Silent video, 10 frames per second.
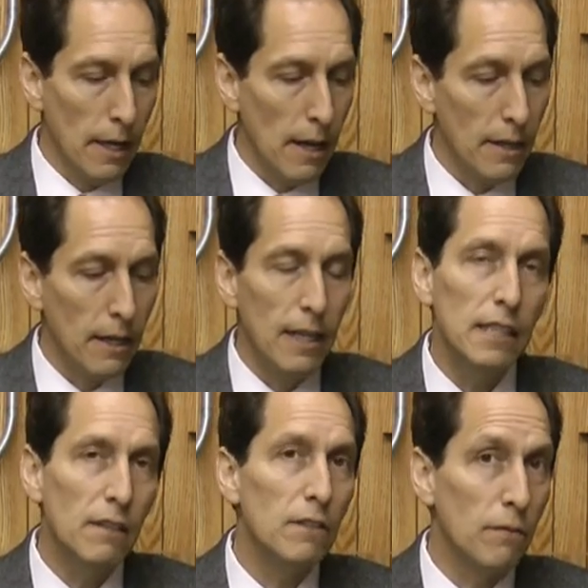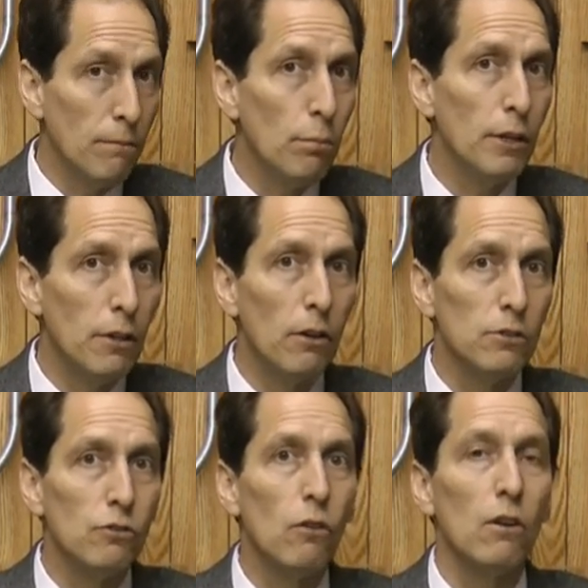Now the adhesive is pretty darn
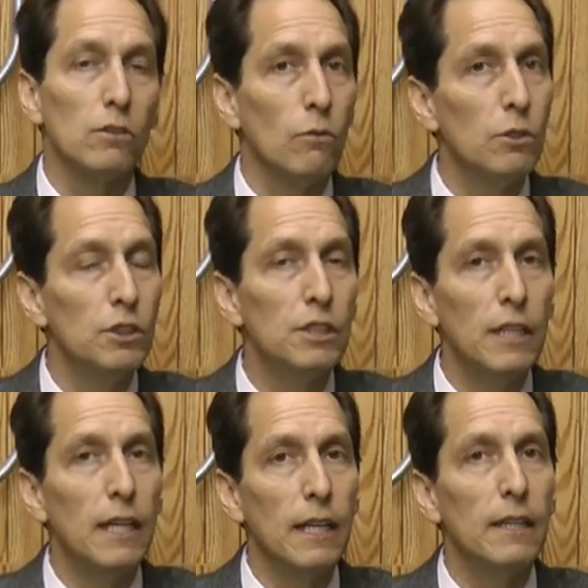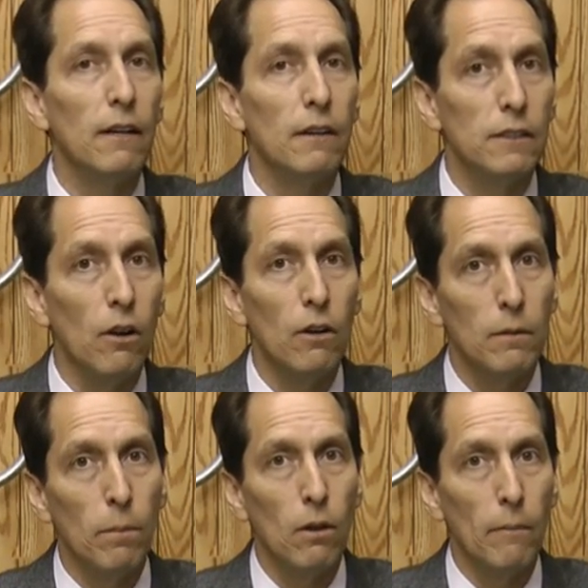strong, so once you stick it in there, it's hard
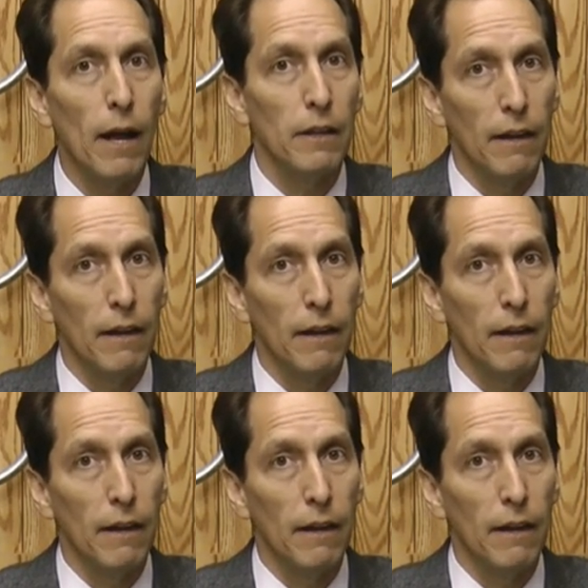to pull them out.